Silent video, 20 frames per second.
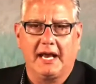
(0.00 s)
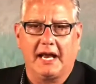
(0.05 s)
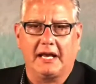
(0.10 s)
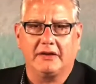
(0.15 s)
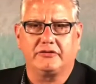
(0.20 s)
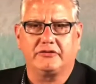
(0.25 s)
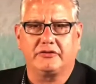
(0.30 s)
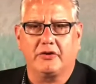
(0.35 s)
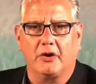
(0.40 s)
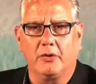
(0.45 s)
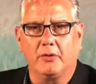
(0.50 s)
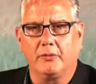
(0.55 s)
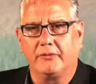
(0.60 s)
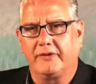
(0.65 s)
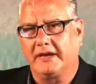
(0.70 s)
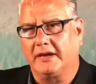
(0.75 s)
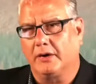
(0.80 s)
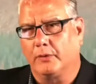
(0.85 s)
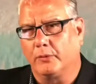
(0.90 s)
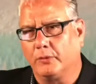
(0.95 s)
And so
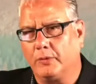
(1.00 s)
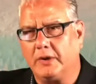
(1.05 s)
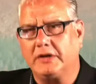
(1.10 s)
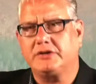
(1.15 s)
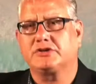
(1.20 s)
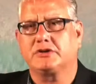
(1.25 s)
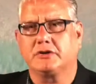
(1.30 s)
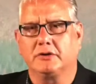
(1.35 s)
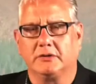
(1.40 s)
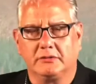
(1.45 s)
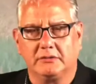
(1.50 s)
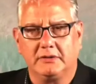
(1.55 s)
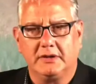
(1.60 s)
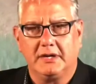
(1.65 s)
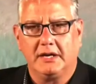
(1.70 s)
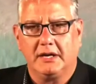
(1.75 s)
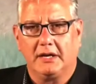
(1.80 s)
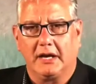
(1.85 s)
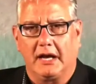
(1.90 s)
the original